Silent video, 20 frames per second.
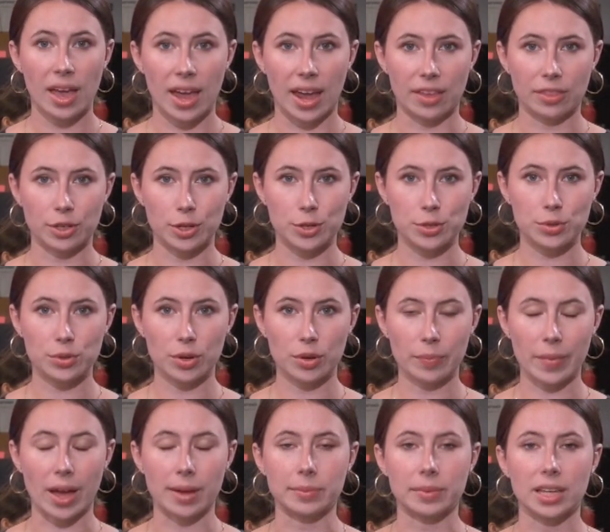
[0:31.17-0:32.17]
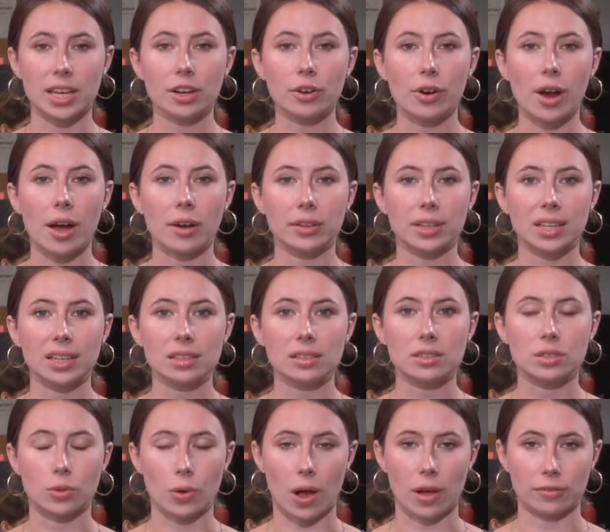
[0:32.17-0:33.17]
In the newsroom, I'm Leah Crowley,
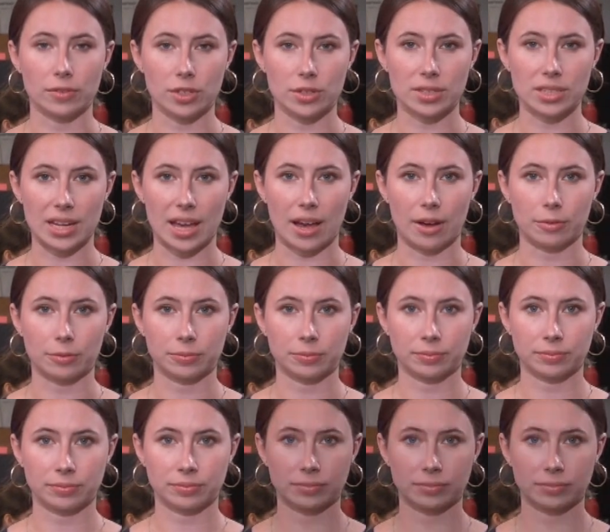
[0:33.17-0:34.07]
12 News Now.